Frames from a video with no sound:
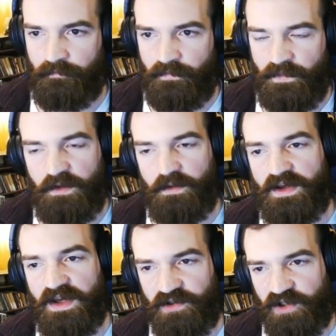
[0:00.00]
You can
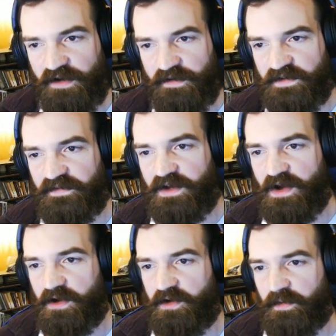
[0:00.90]
get Shadows of the
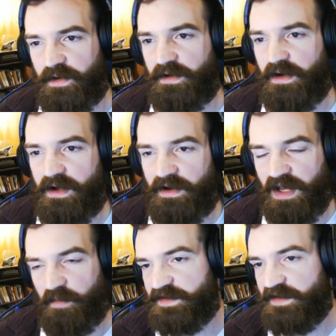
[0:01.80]
Conqueror on
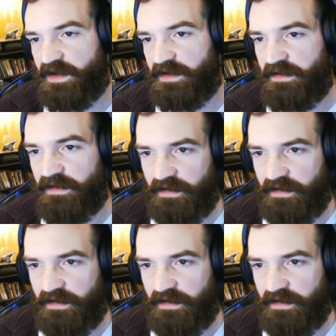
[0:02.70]
Amazon.